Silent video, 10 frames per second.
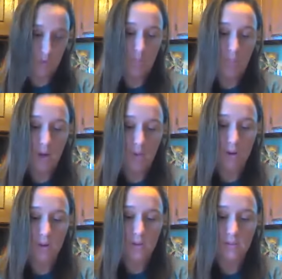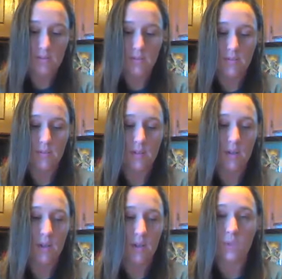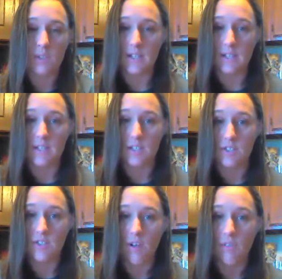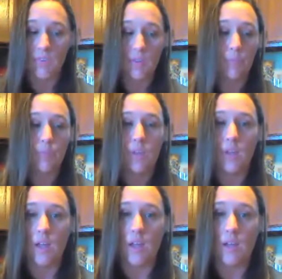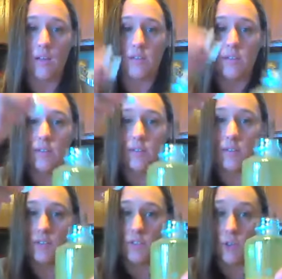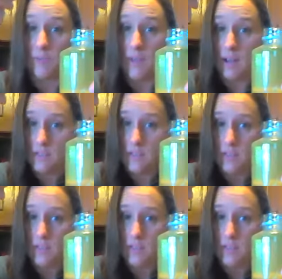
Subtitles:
my water in order to get it to dissolve and start the reaction